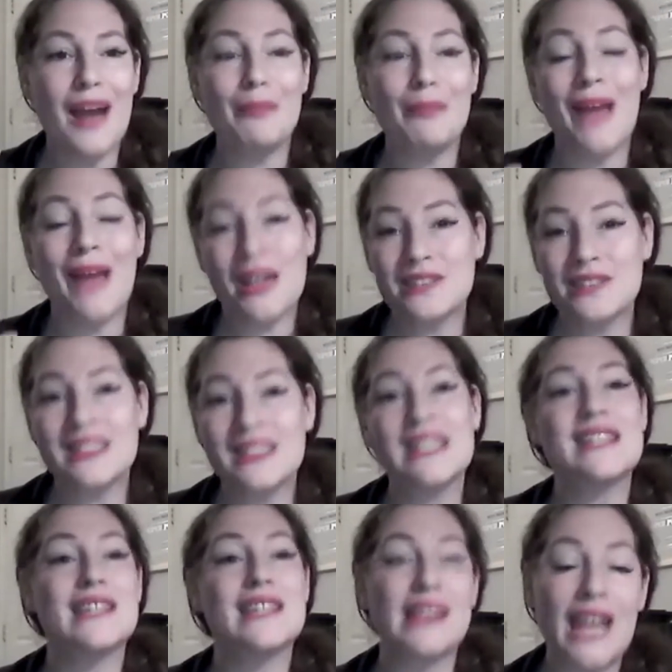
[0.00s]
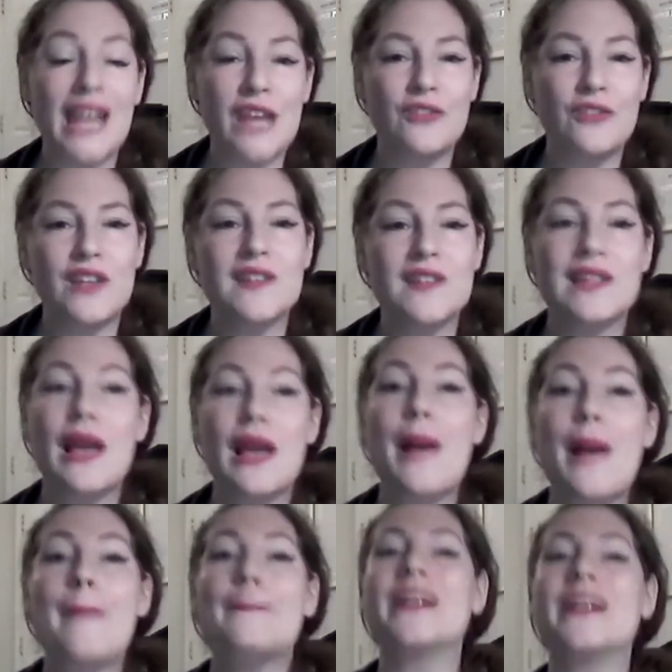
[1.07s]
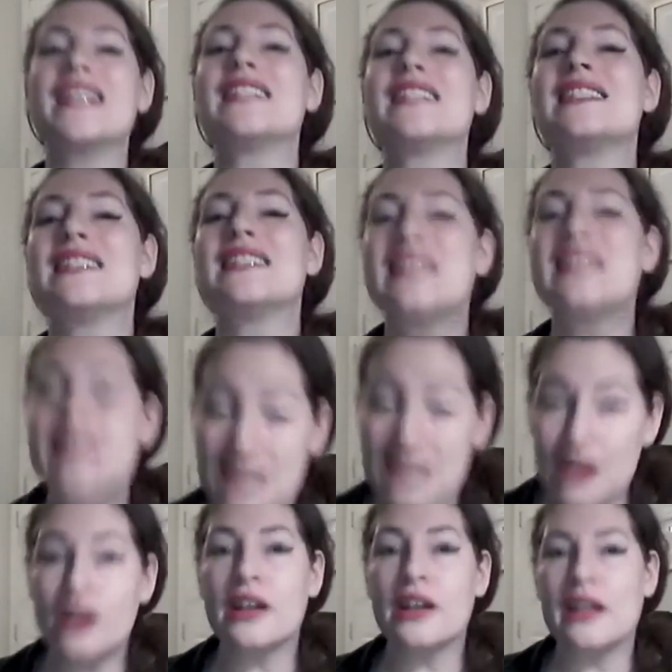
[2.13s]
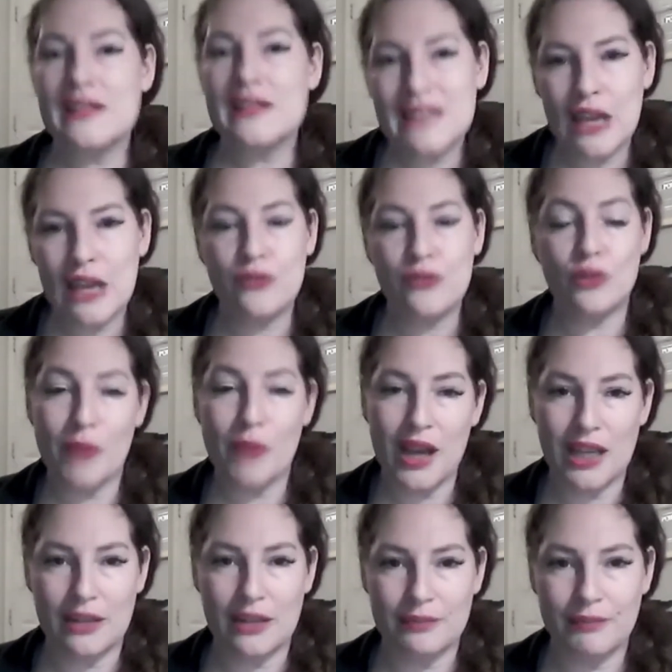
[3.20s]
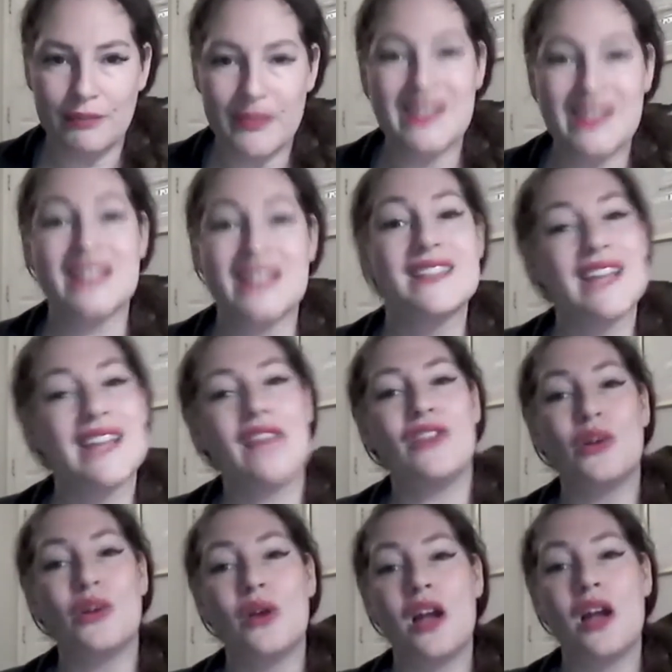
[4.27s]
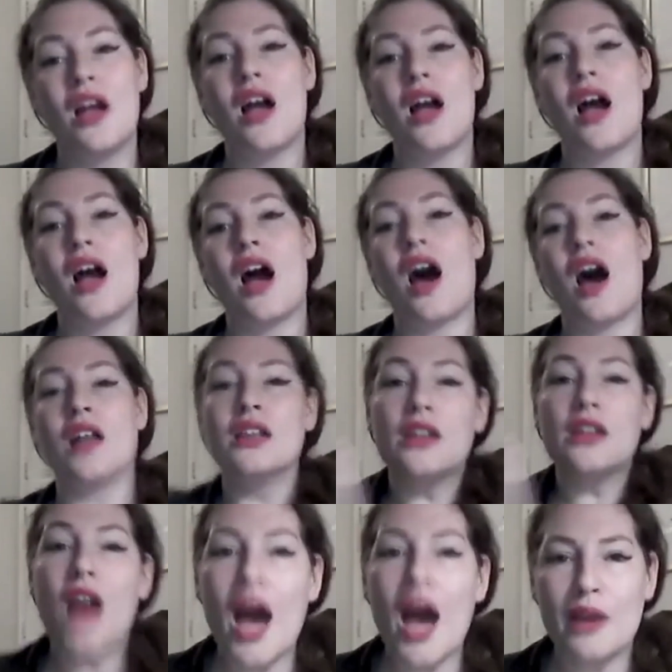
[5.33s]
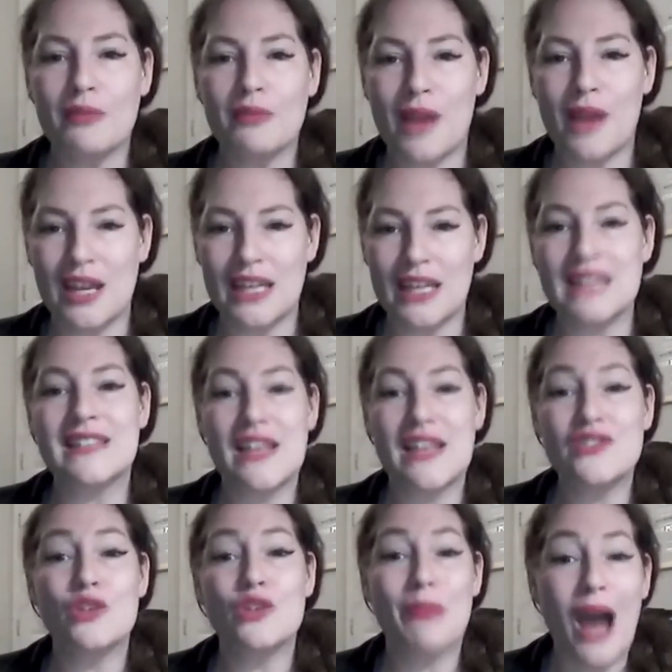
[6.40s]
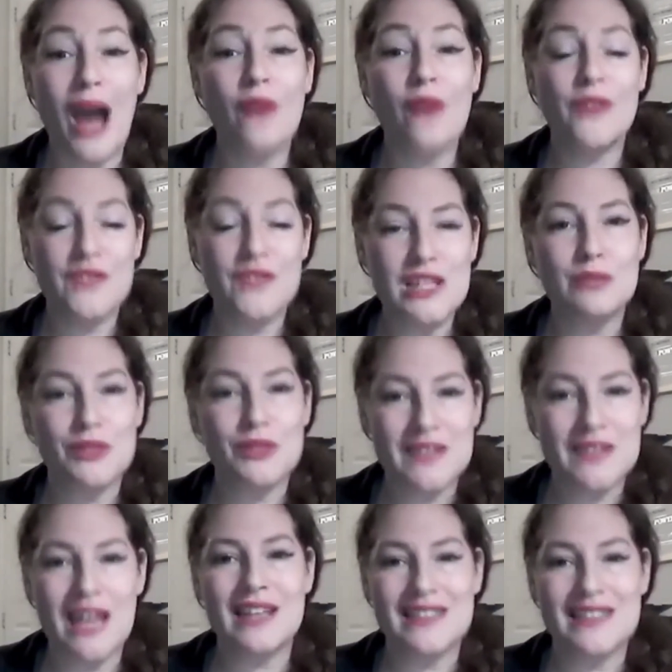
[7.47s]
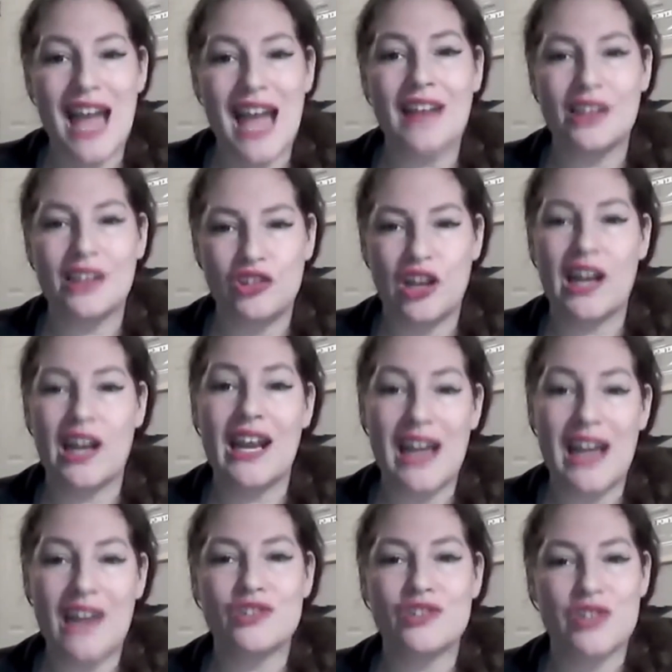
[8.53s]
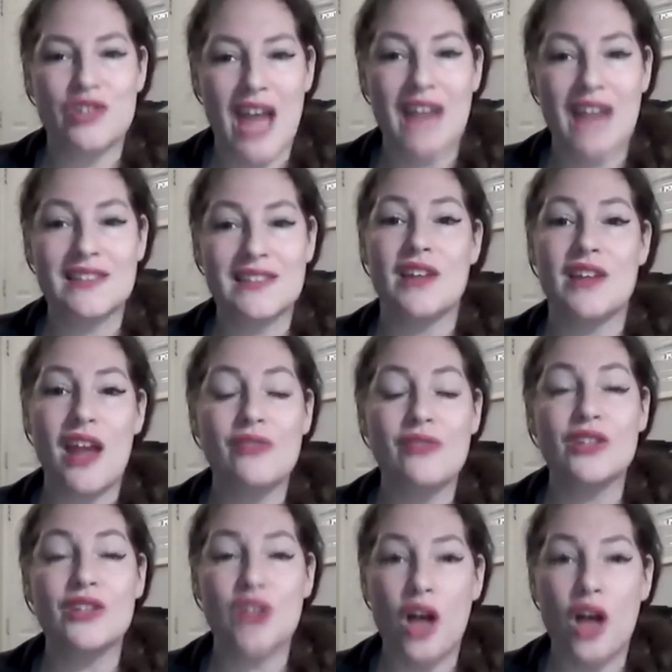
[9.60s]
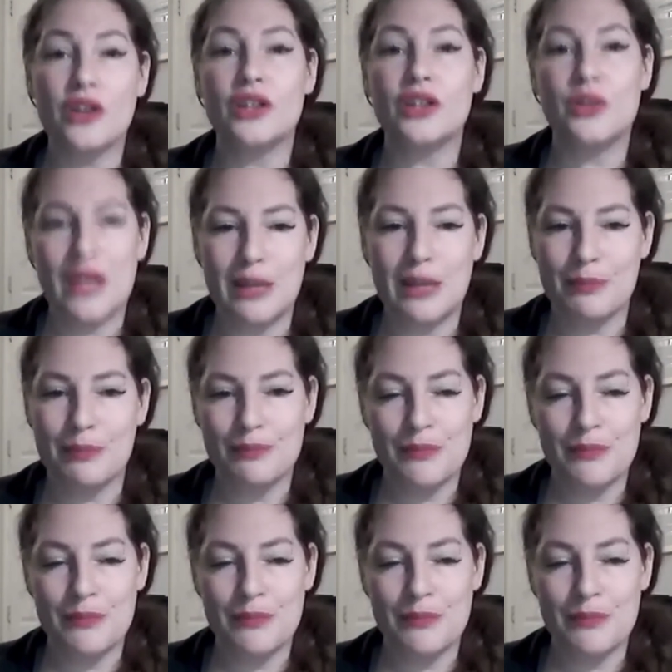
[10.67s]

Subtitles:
penalties and late fees, but it's still going to save you money. It's going to save you a lot of money. It saves you about 15% exactly, Jerry, in extra taxes on every dollar you keep.